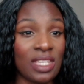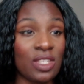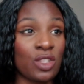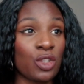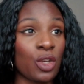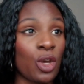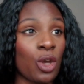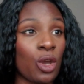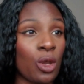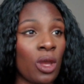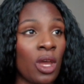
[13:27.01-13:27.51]

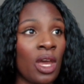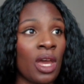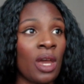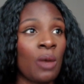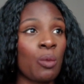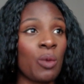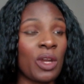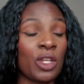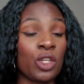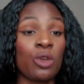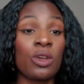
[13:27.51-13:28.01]
So
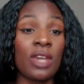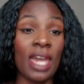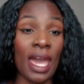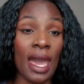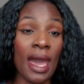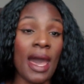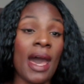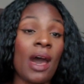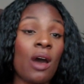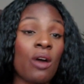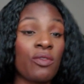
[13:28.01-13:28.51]
when you get
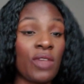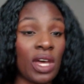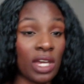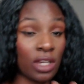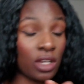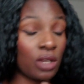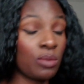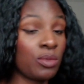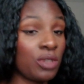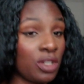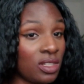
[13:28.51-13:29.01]
out of that
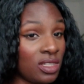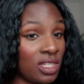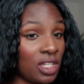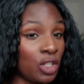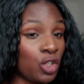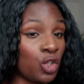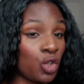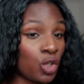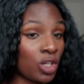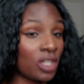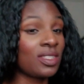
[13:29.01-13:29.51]
community,
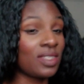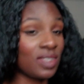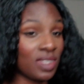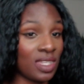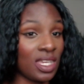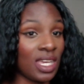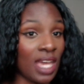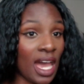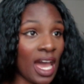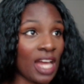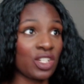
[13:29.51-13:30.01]
you can
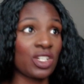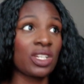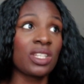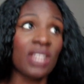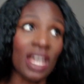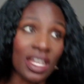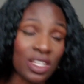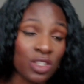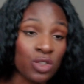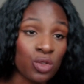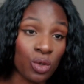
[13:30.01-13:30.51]
see actually
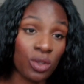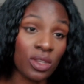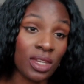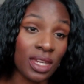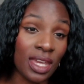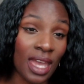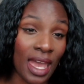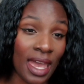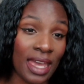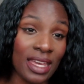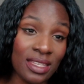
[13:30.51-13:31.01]
that's not the
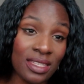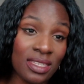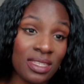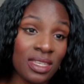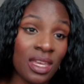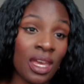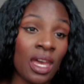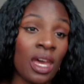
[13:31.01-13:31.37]
case.